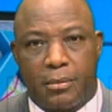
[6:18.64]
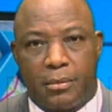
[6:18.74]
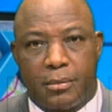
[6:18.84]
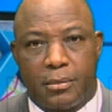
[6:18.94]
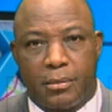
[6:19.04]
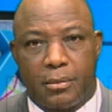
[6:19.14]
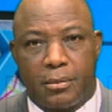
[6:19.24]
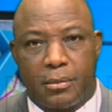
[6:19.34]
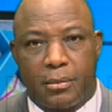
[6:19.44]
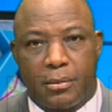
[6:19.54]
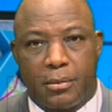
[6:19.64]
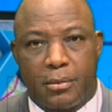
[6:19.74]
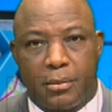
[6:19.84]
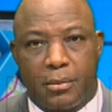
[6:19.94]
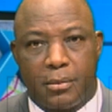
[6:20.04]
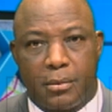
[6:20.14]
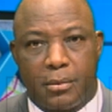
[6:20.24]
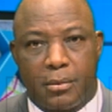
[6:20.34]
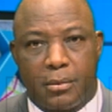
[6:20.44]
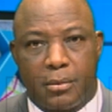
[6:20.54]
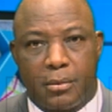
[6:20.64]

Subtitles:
No words are spoken by the person on screen.